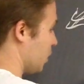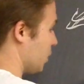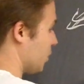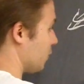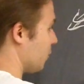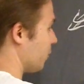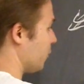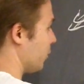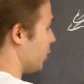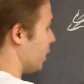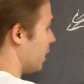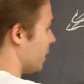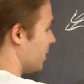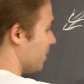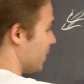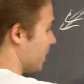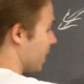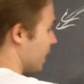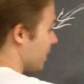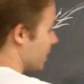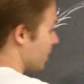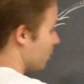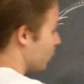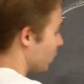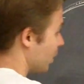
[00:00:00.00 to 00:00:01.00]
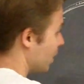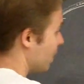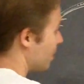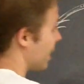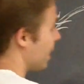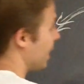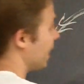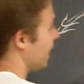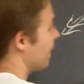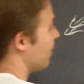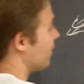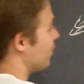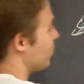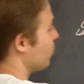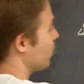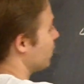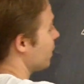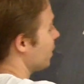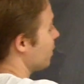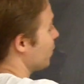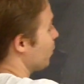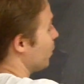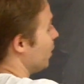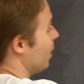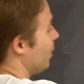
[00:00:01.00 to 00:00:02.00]
to the front, and then what am I left
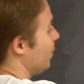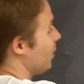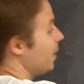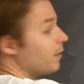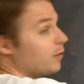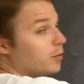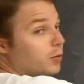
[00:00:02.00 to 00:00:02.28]
with? Well, I'm